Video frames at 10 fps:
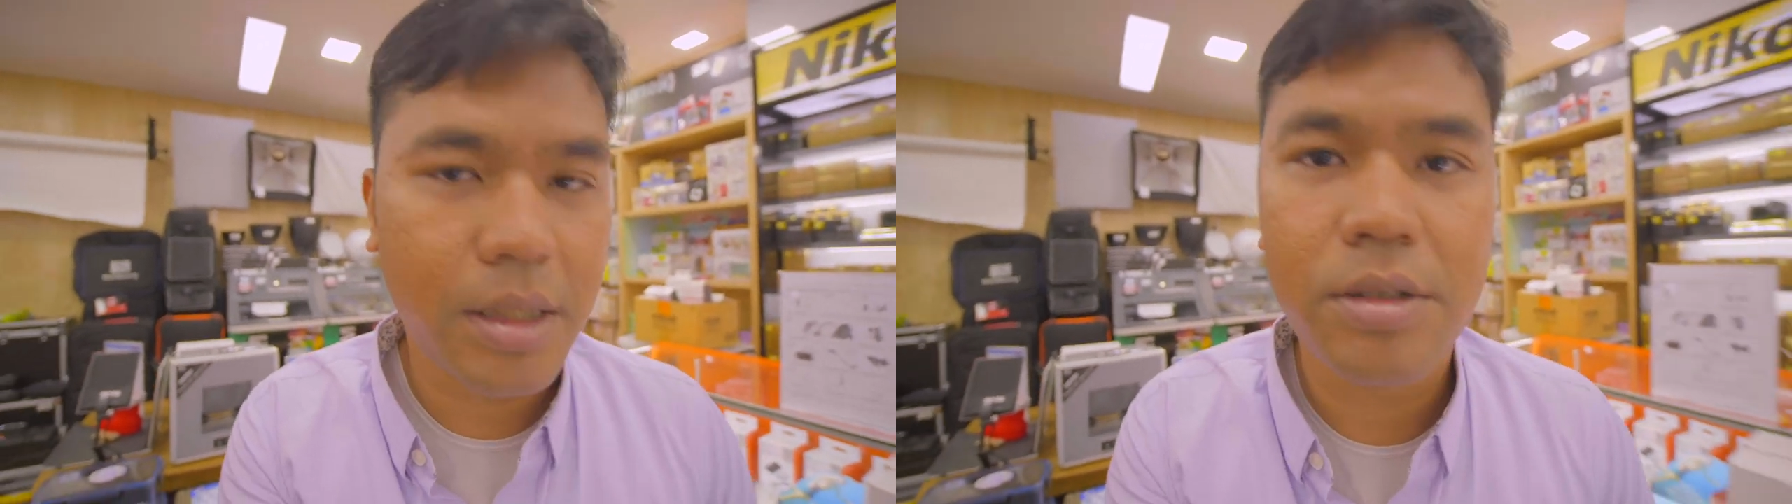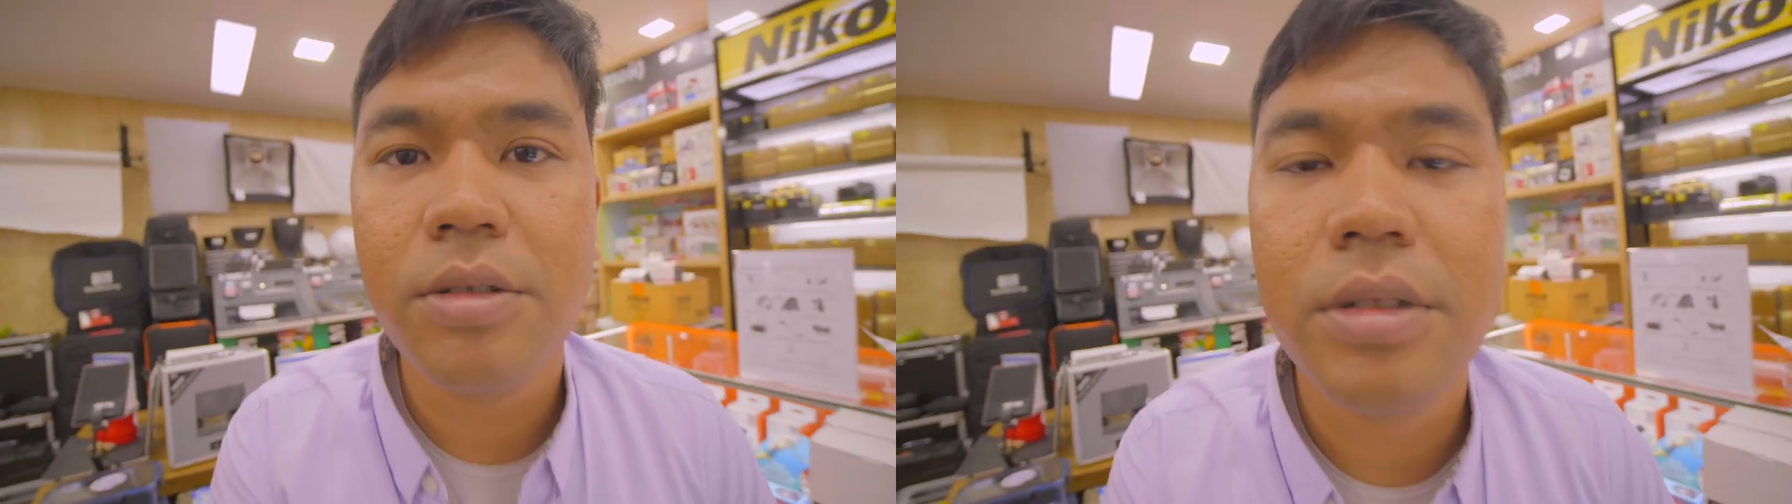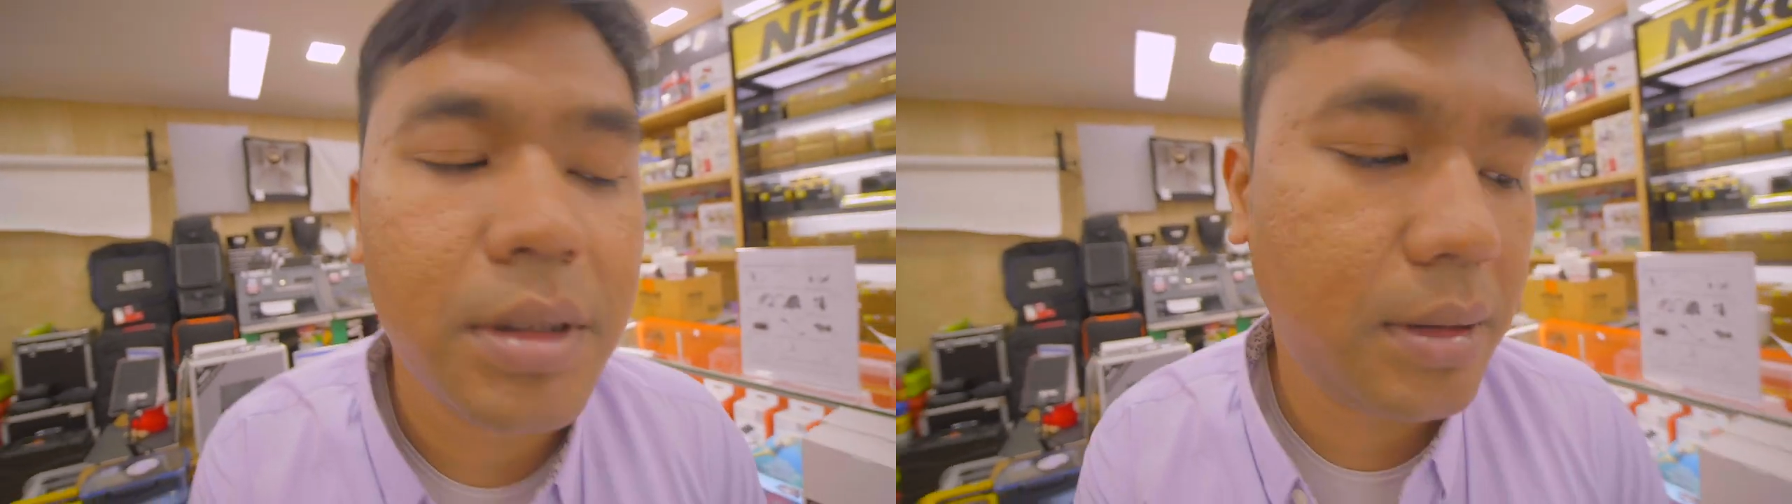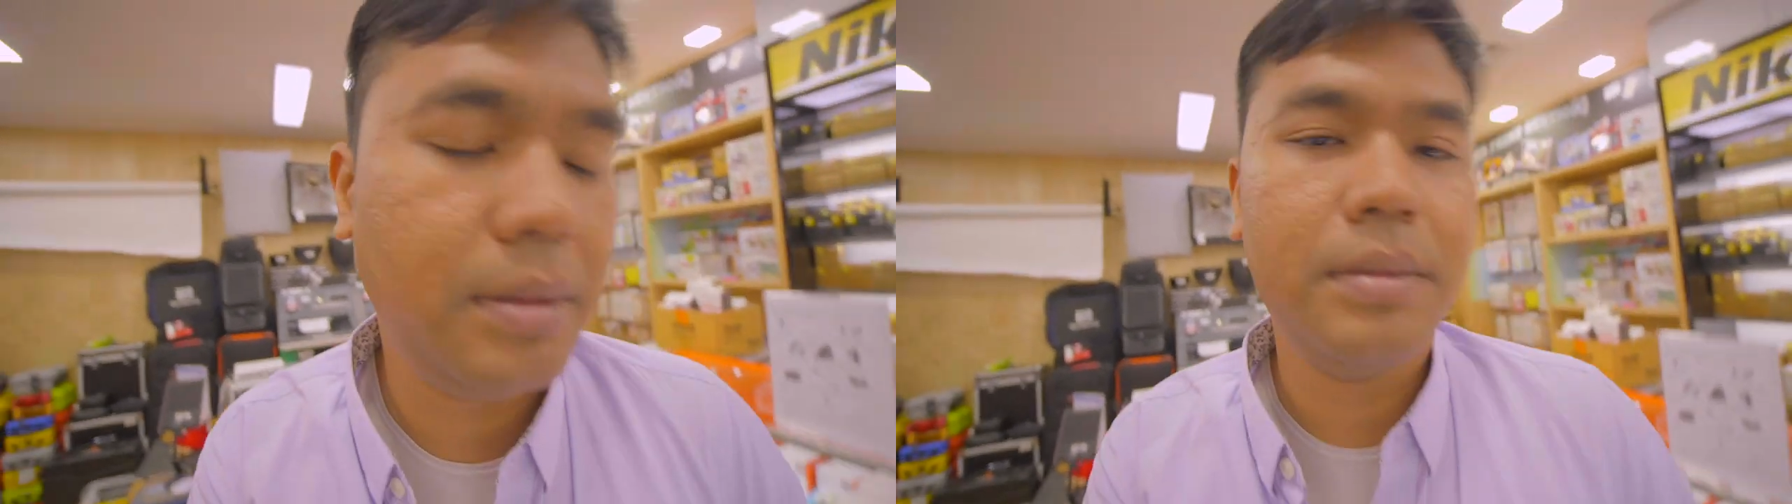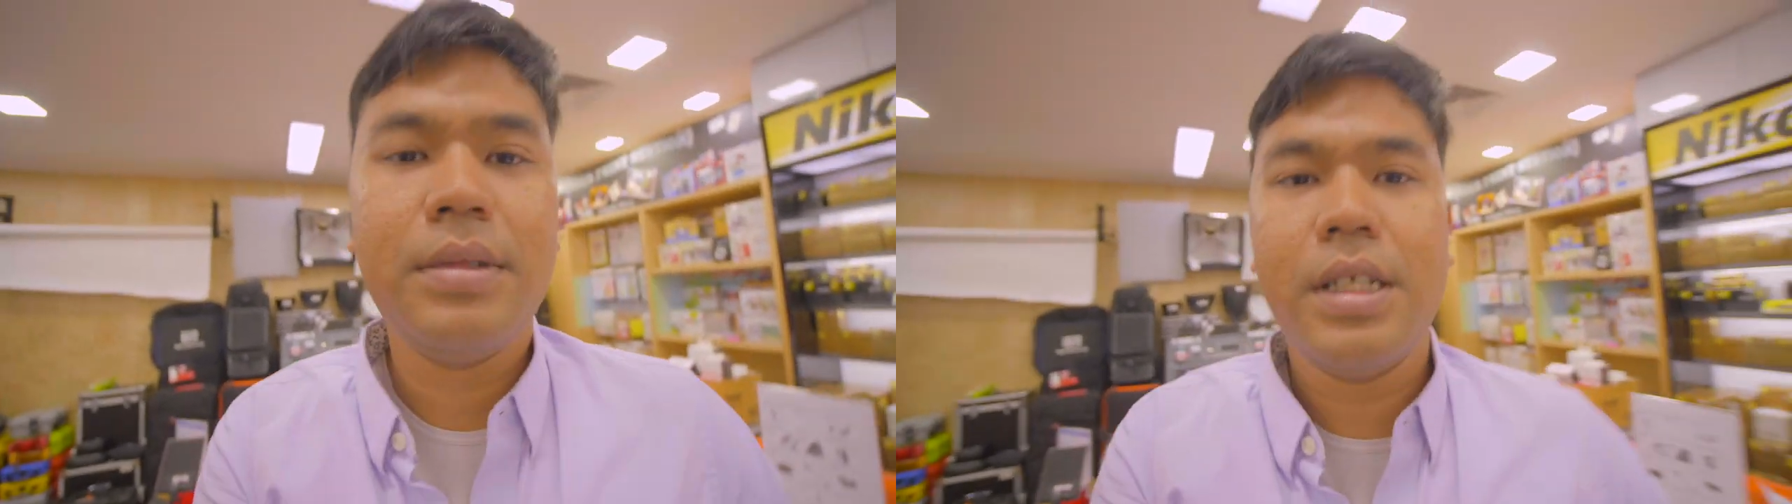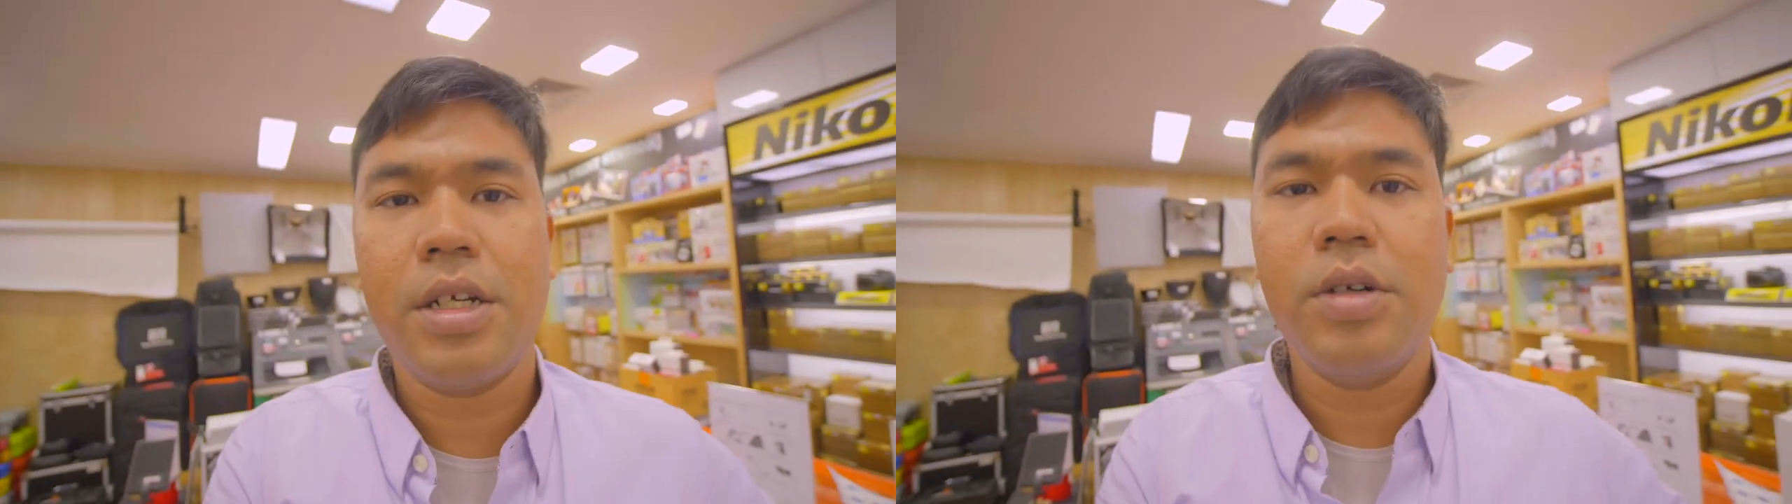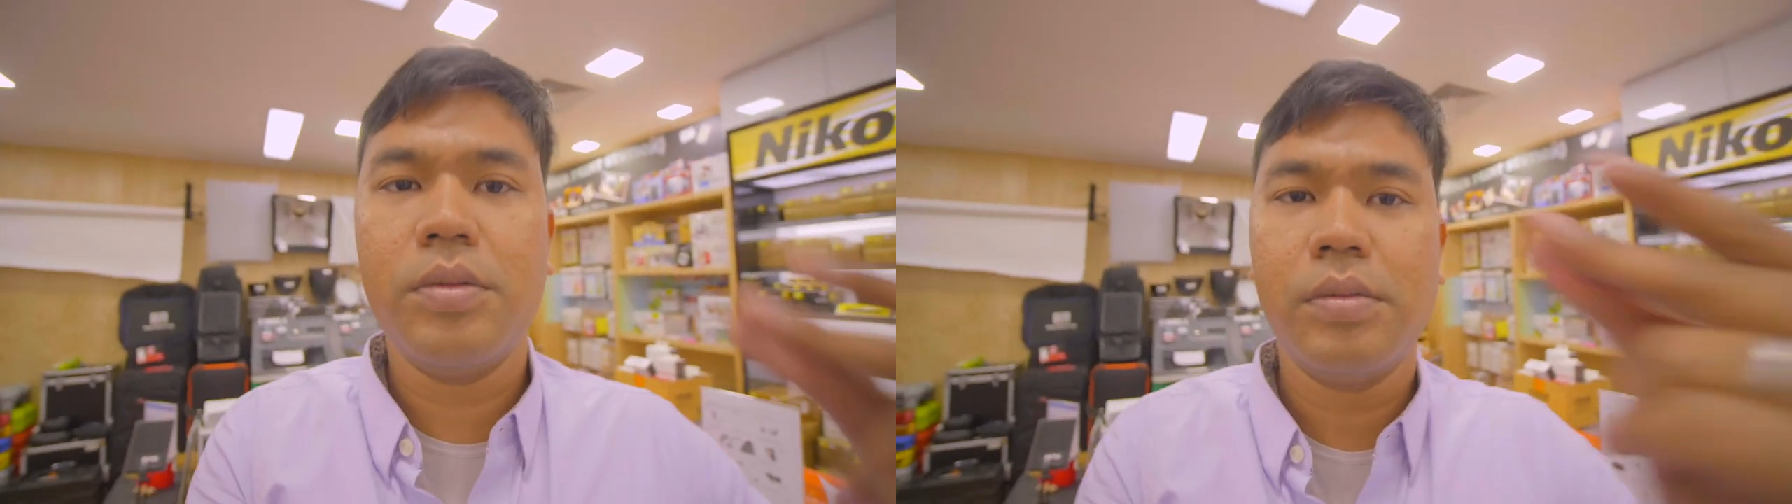soon. Let's go.